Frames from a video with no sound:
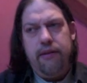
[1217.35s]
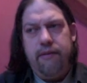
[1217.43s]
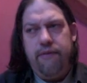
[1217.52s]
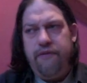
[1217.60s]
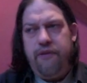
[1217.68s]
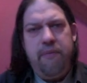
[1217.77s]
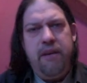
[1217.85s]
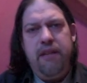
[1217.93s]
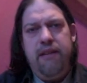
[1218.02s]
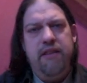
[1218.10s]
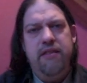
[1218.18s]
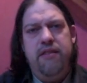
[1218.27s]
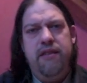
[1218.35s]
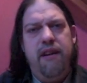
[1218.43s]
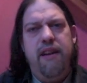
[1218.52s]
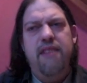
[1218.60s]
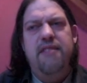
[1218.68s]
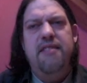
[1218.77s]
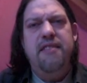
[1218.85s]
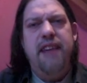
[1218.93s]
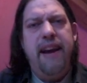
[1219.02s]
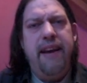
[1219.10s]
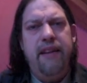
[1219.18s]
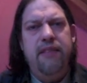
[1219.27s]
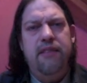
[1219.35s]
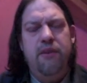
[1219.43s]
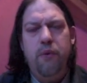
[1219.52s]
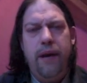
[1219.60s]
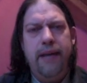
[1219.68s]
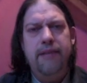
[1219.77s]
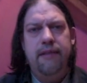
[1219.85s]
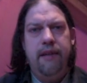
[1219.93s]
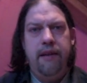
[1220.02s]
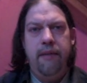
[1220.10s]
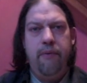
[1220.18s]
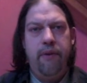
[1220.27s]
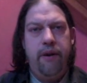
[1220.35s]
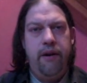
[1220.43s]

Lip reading: For me, there's not a second to waste anymore.